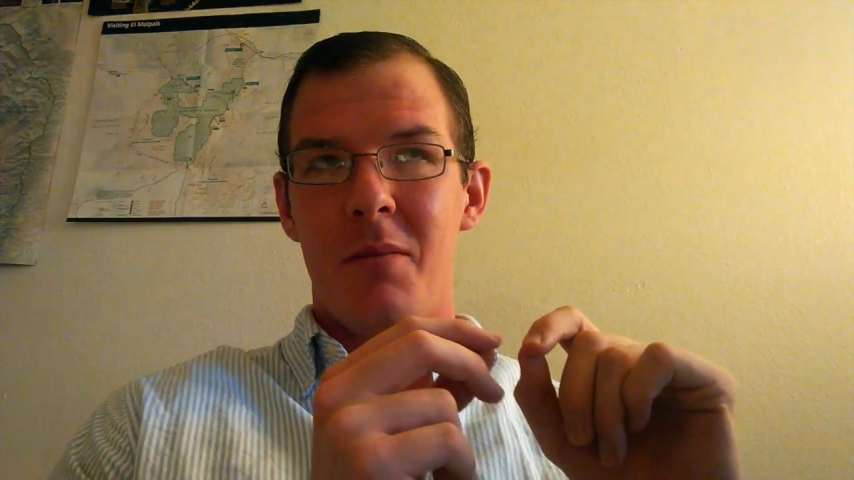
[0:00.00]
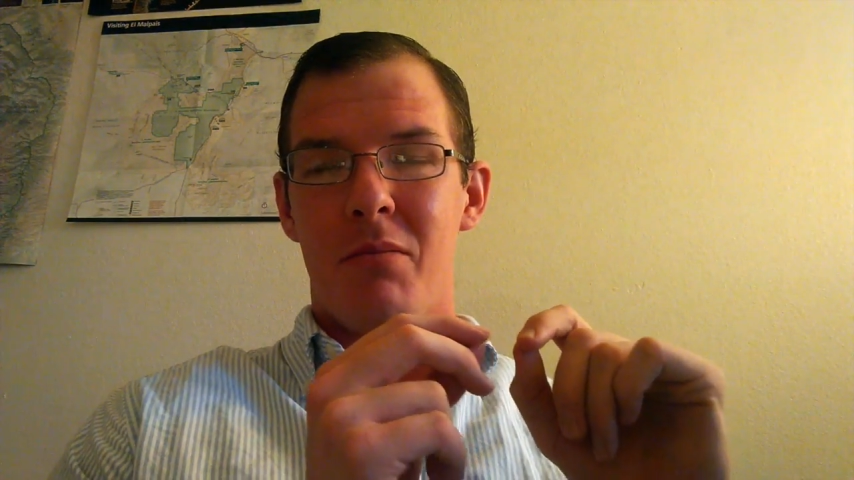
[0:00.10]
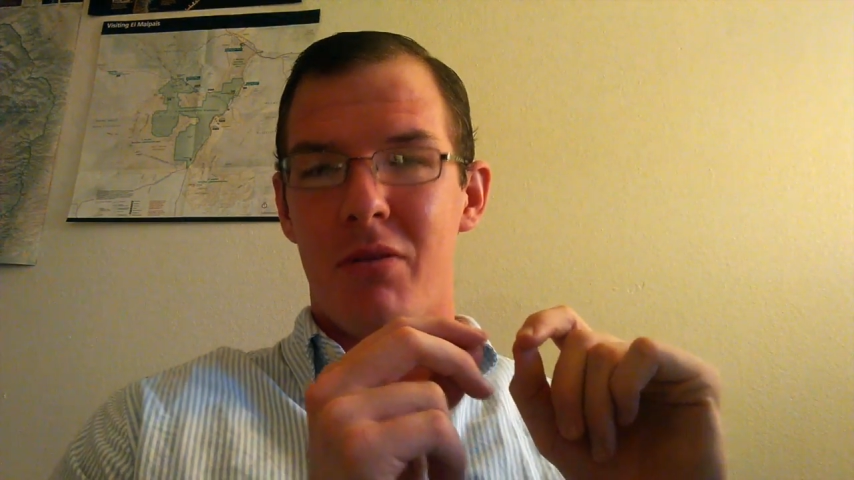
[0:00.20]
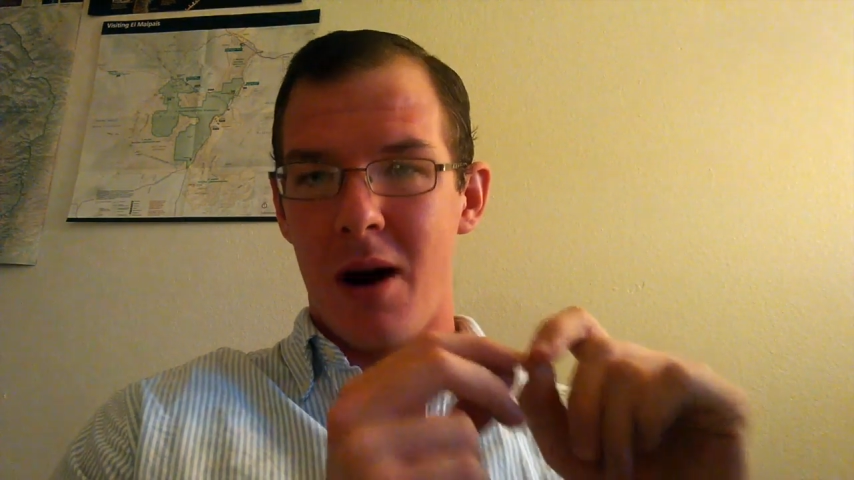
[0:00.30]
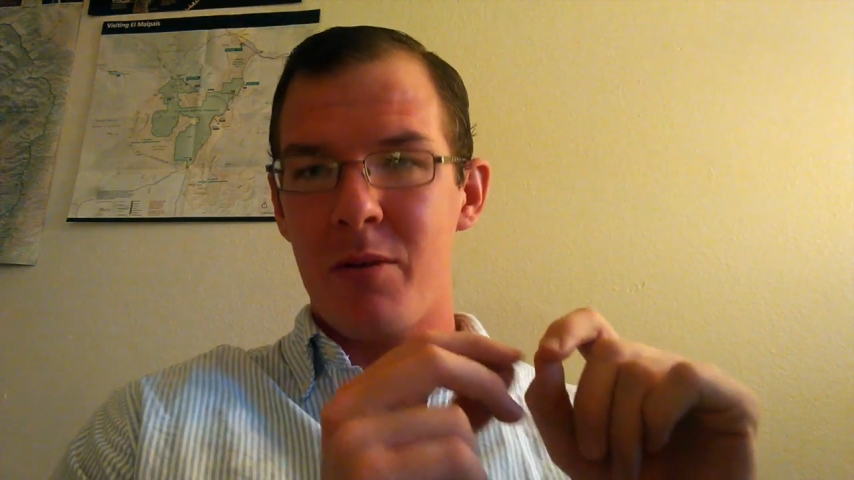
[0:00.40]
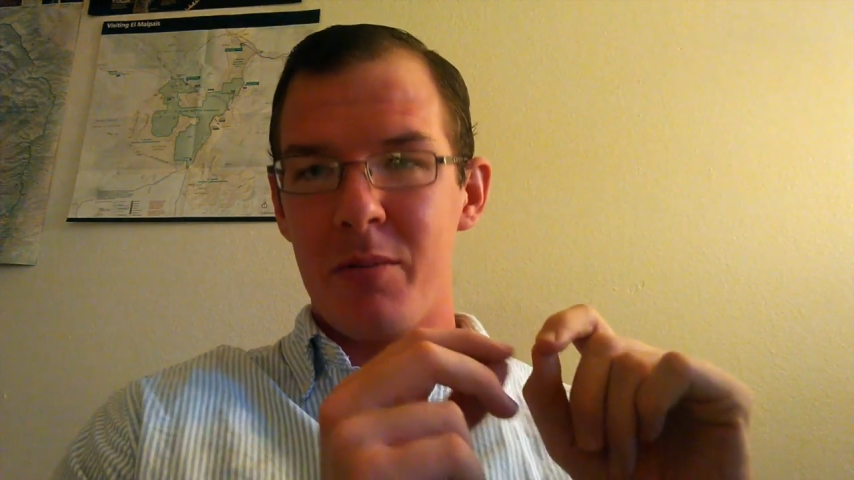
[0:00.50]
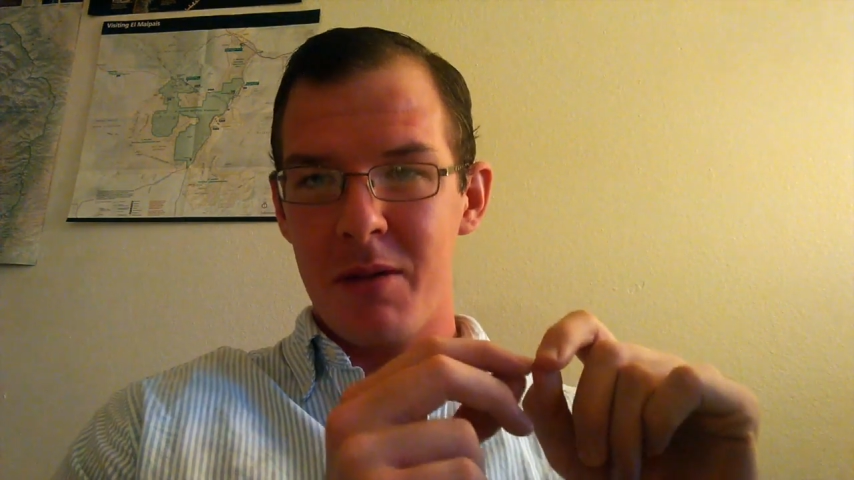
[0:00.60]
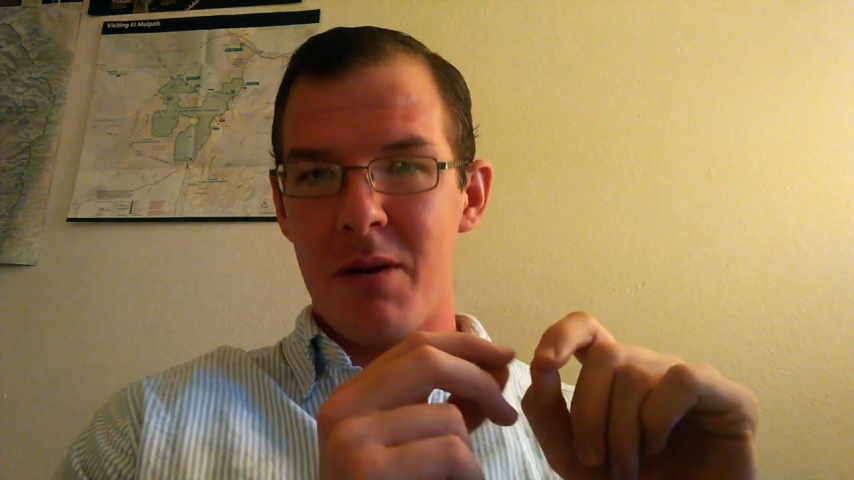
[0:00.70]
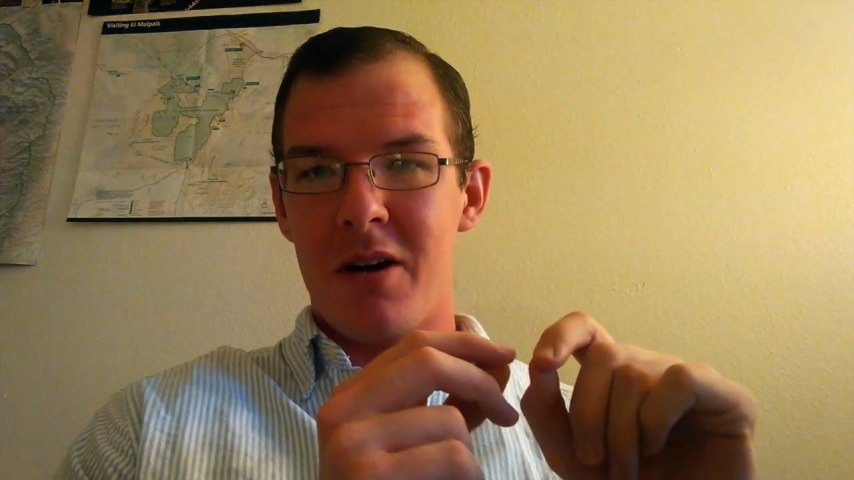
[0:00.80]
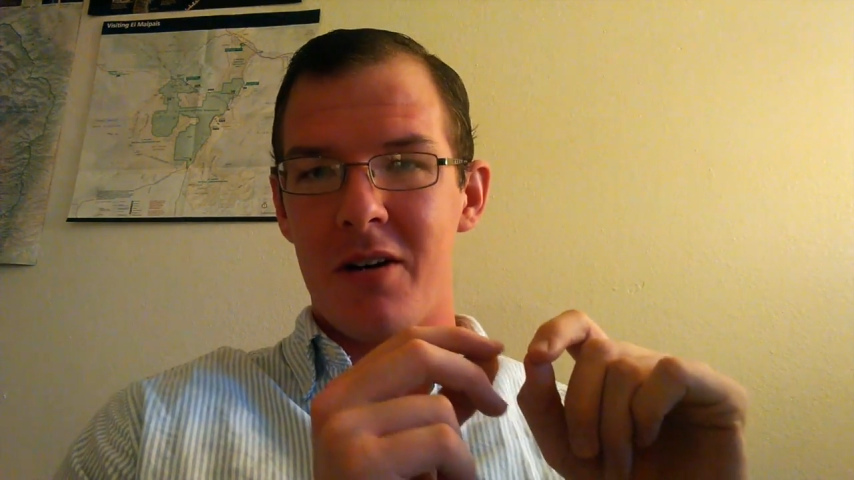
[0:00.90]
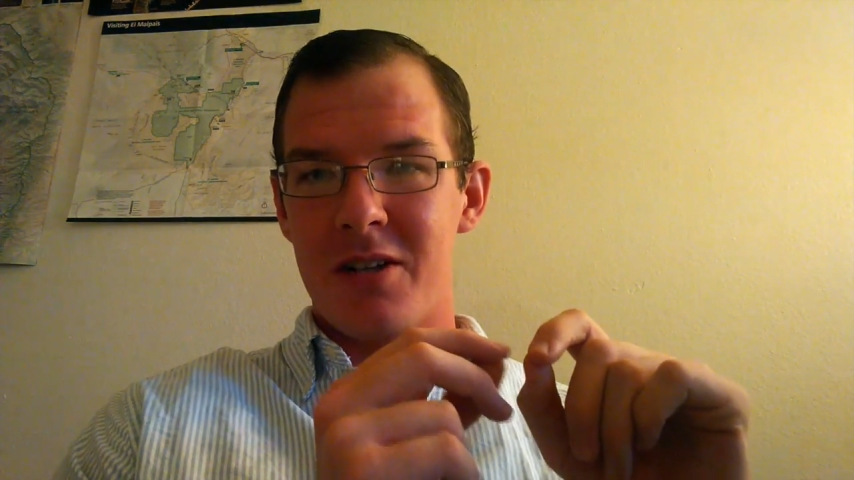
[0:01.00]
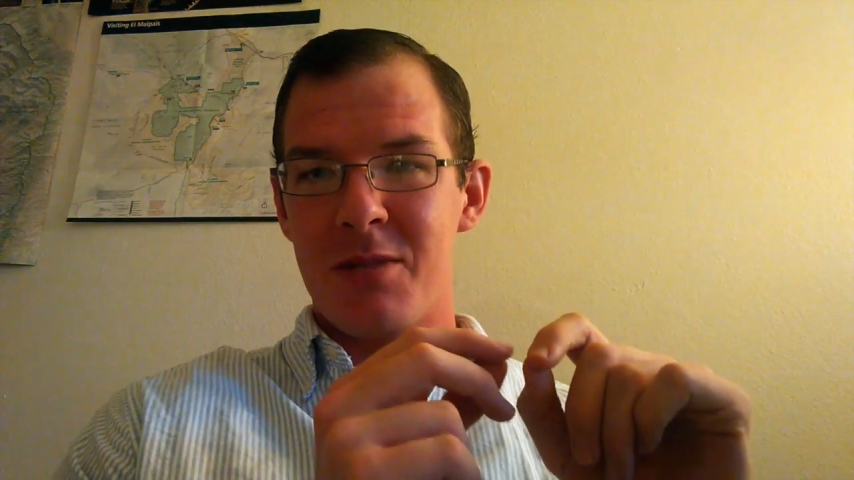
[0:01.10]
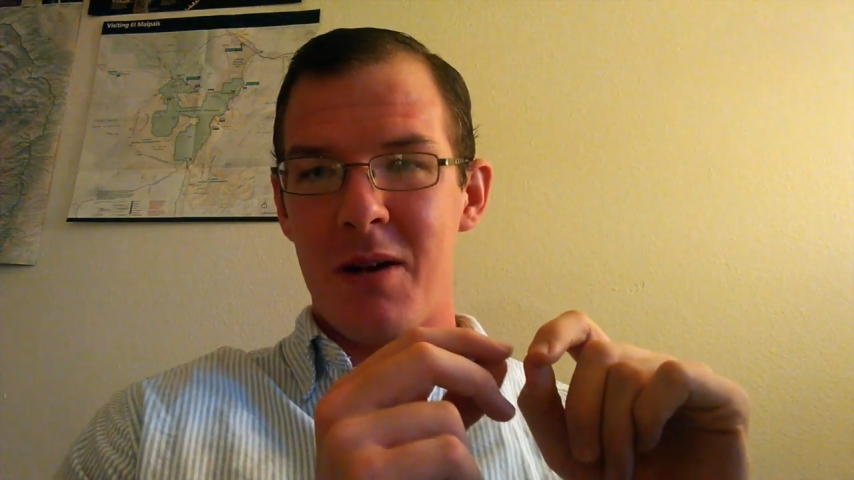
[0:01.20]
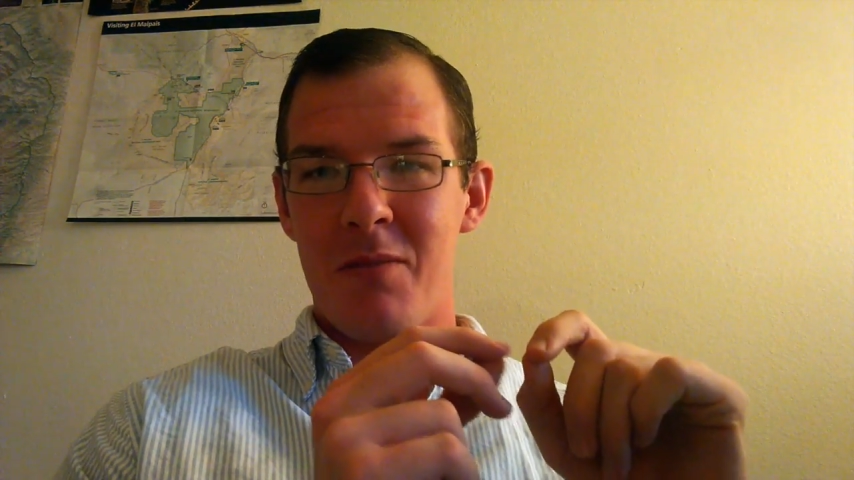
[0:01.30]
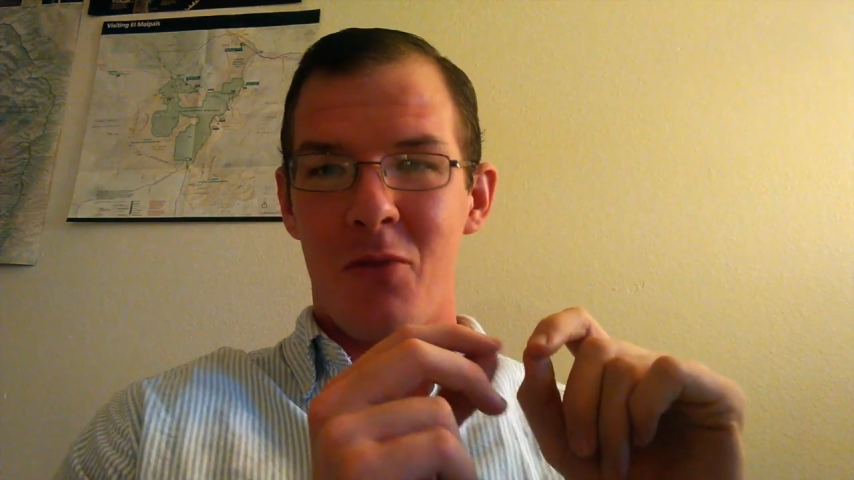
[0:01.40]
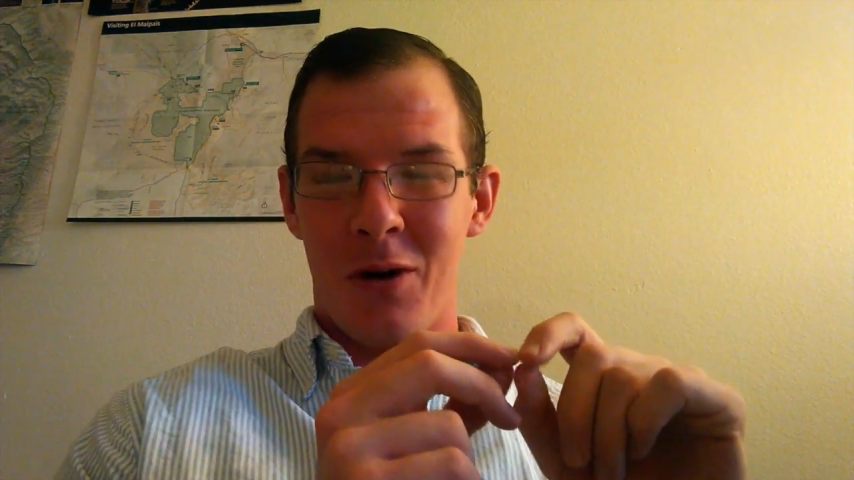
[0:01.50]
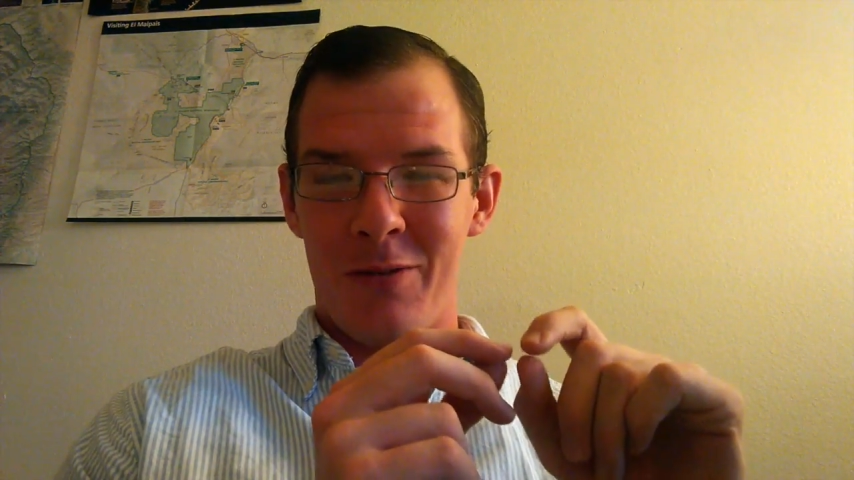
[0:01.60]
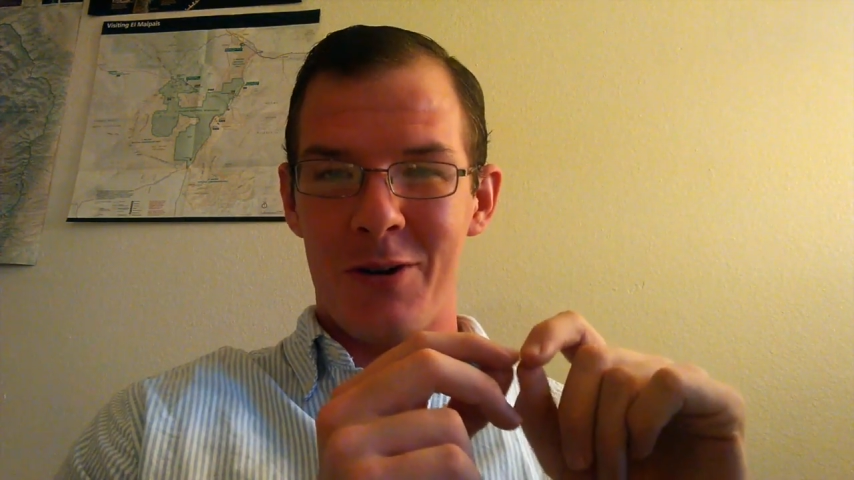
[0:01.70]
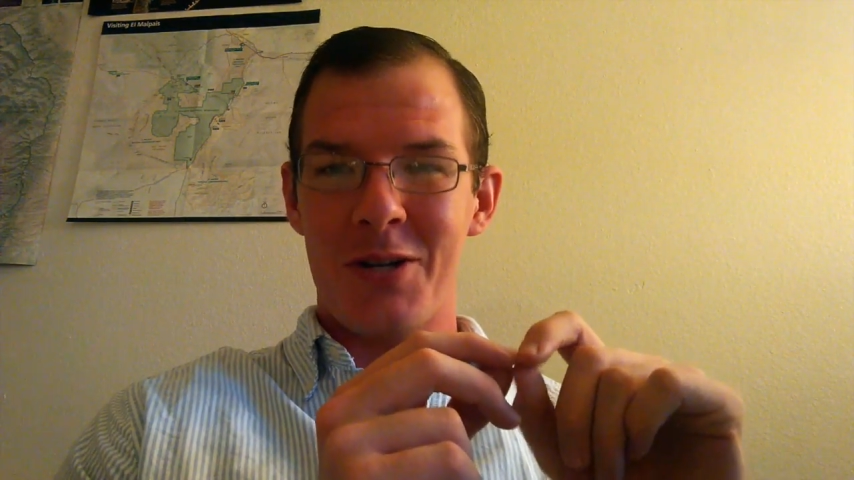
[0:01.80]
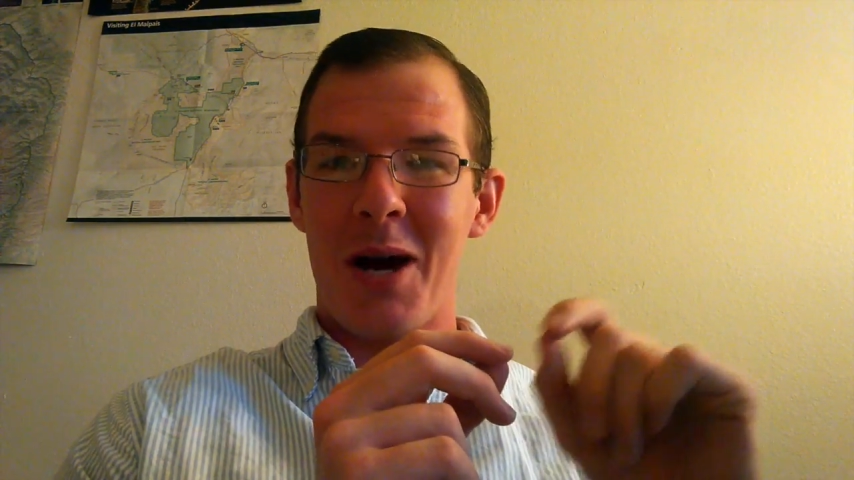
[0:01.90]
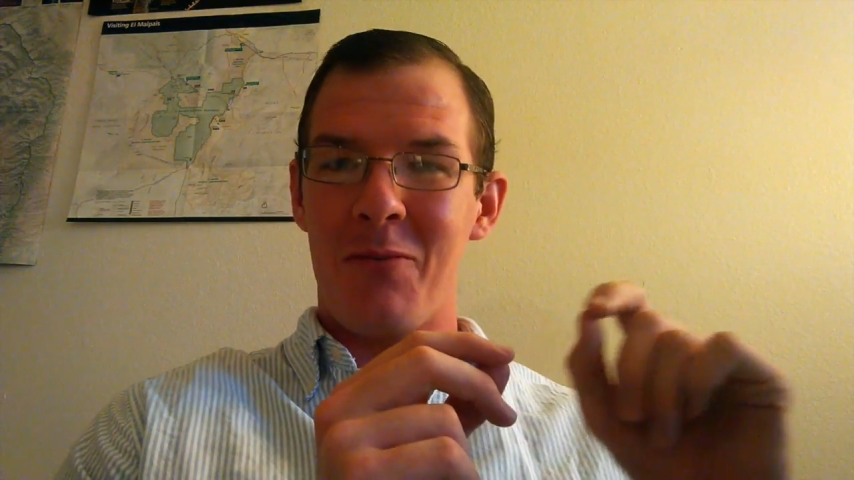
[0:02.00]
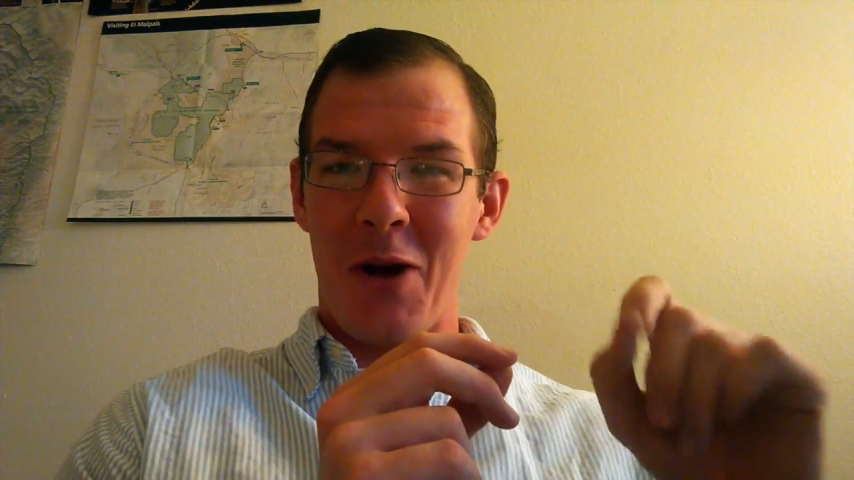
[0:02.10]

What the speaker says: probably better to spend more of your time